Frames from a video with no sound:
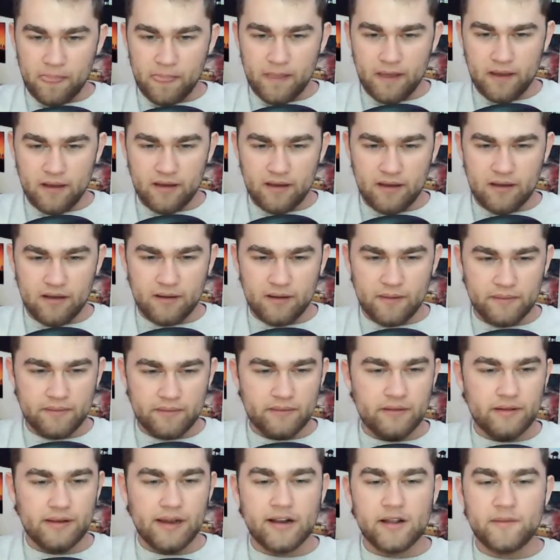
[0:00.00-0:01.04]

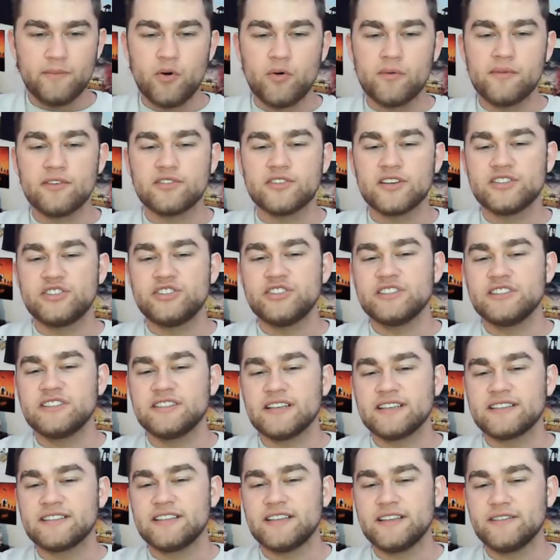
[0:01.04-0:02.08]
Natalie Portman looks like she's
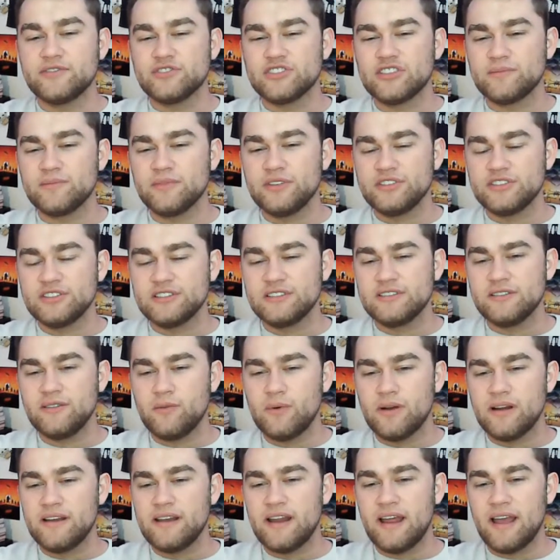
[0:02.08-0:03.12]
16 for some reason.
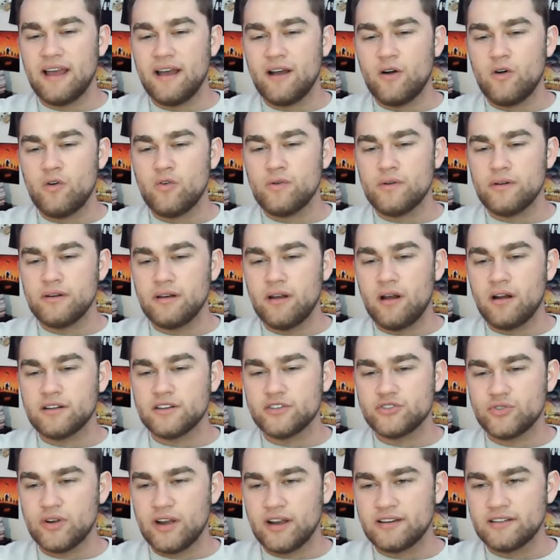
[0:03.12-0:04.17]
When how not
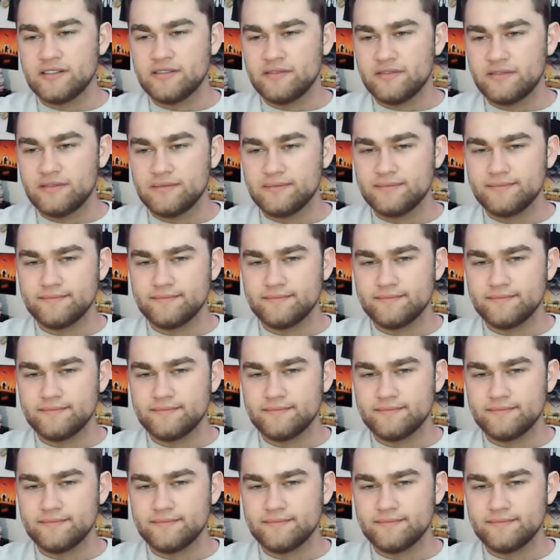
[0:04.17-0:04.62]
attractive?